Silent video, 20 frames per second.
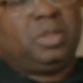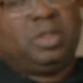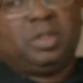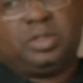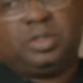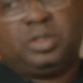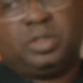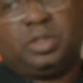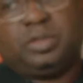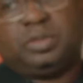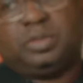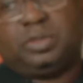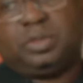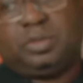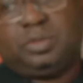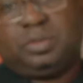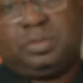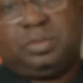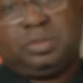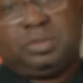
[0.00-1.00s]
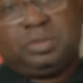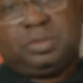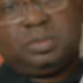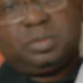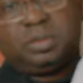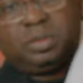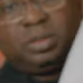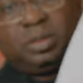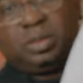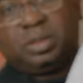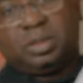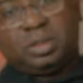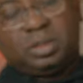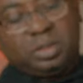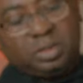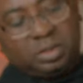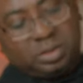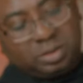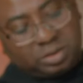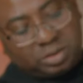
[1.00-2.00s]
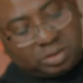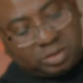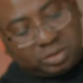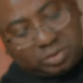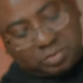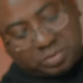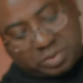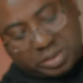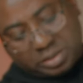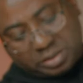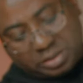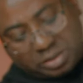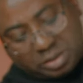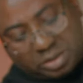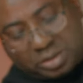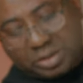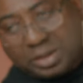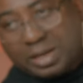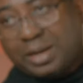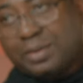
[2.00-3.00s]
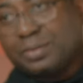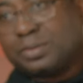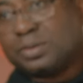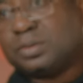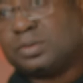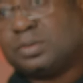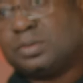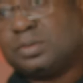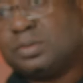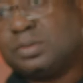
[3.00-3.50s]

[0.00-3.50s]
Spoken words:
Shows you where to cut out.